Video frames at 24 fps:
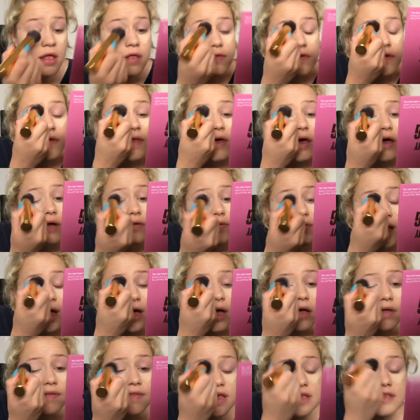to the
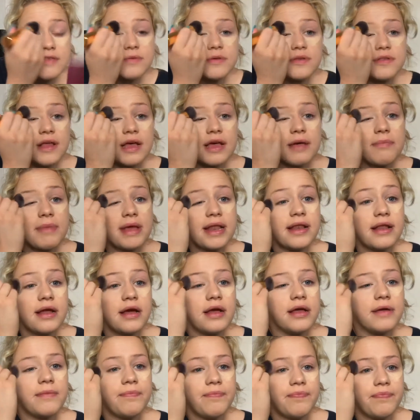hotel. This was like
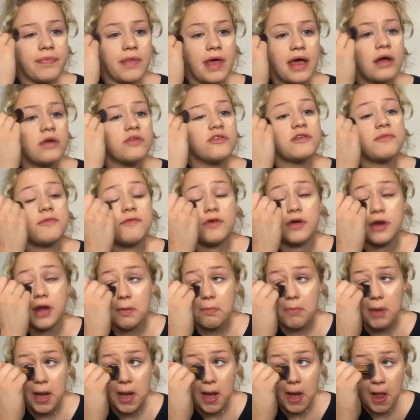midnight, like just before
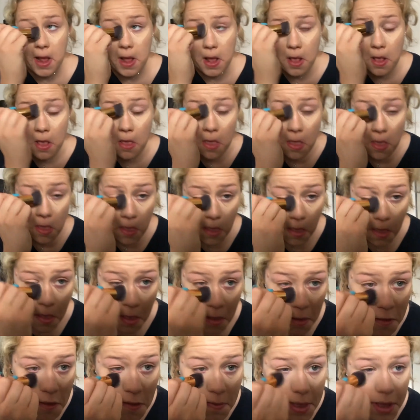midnight.
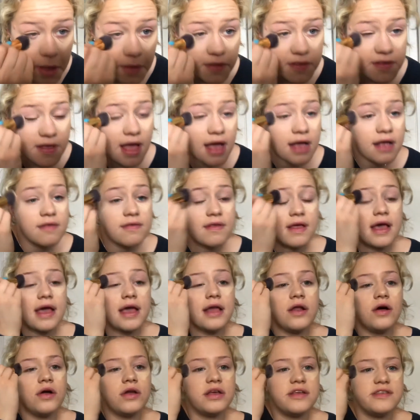So we got the taxi,
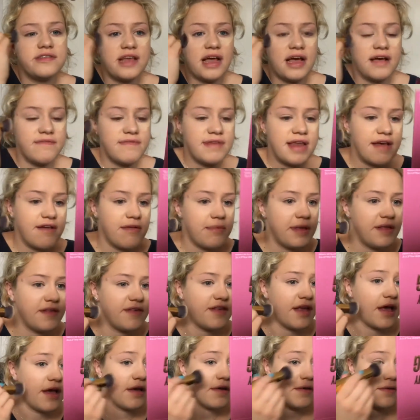and honestly, I've never been
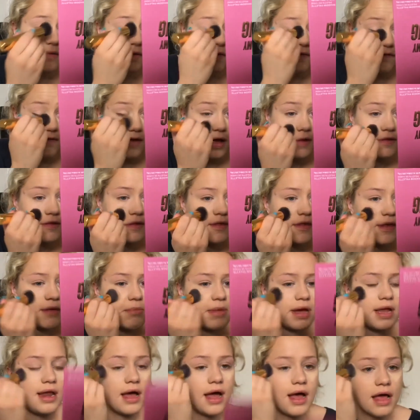so frightened in
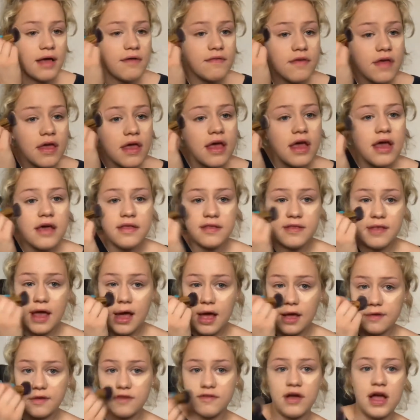my life. The
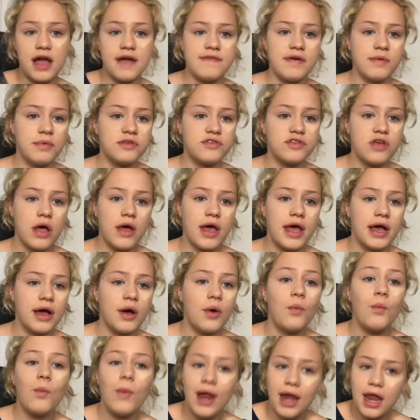taxi driver was
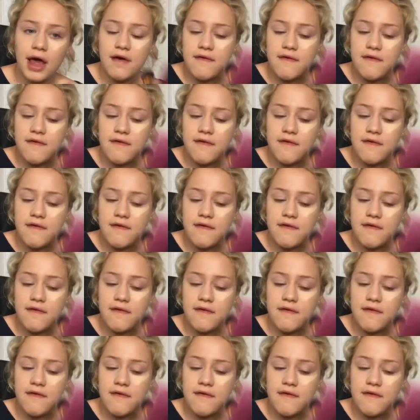going well